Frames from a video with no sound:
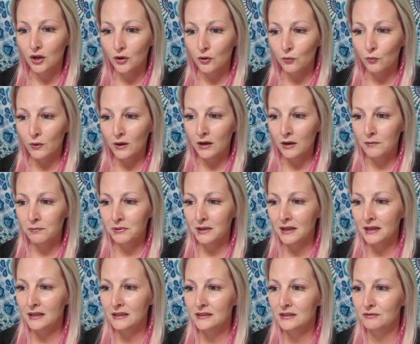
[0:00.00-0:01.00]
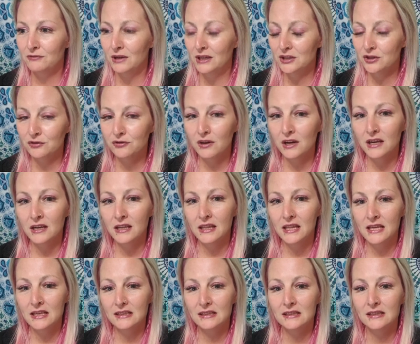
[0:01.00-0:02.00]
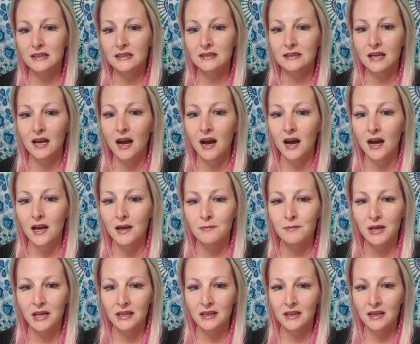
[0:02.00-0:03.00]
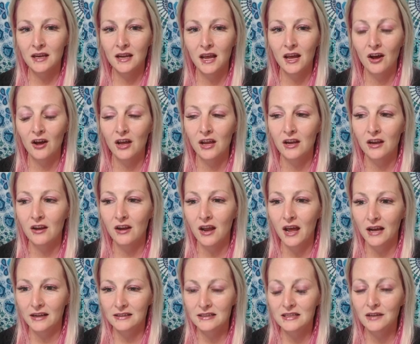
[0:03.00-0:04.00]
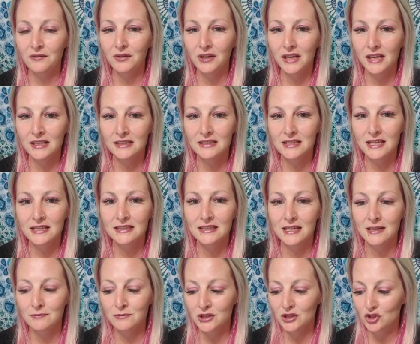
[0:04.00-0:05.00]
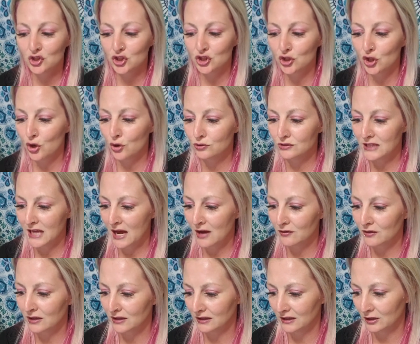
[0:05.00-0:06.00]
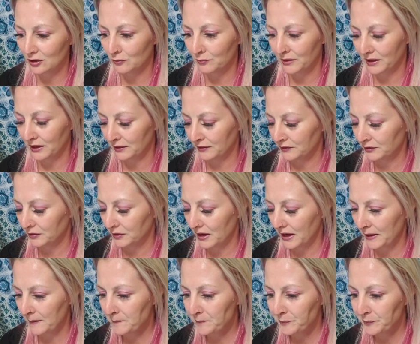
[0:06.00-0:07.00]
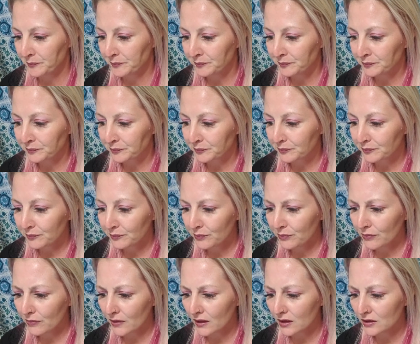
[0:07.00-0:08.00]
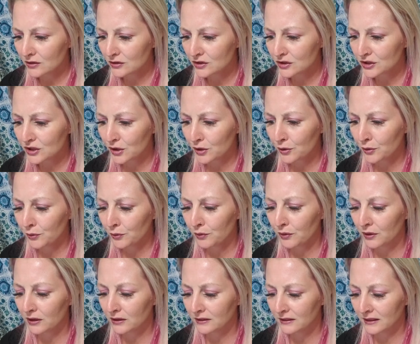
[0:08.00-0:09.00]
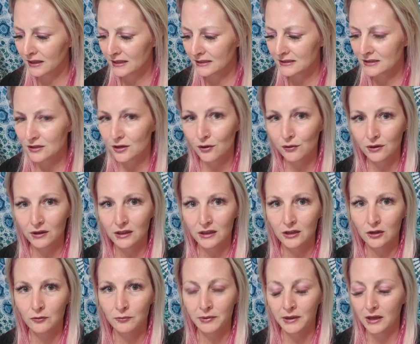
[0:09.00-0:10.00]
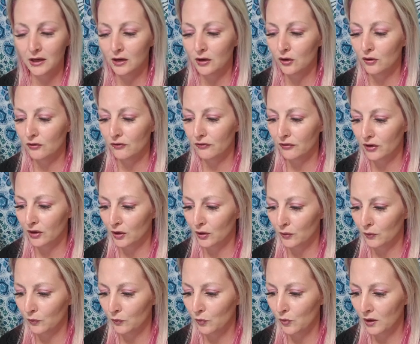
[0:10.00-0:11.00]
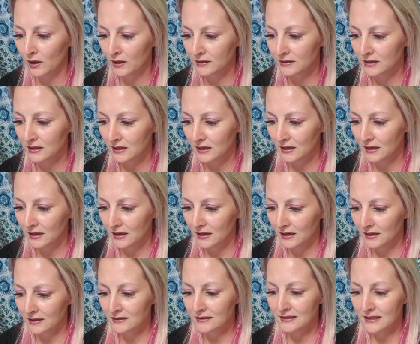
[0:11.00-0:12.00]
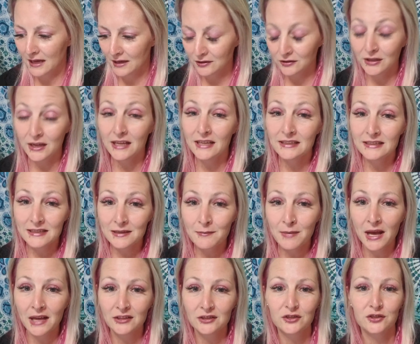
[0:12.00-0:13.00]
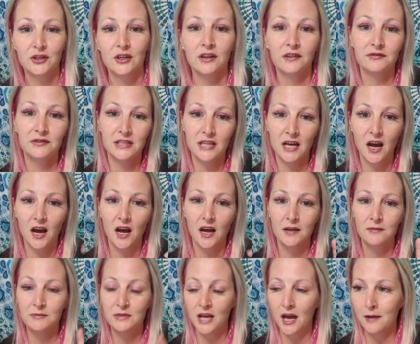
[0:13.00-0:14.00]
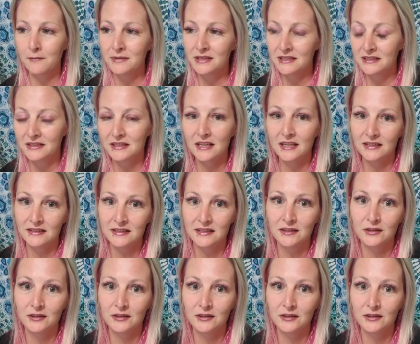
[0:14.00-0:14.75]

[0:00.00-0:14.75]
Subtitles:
when a planet is a retrograde, things, time, and activities seem to slow down a little bit, okay? So let's go a little bit over what Saturn is. The master of time. Time is an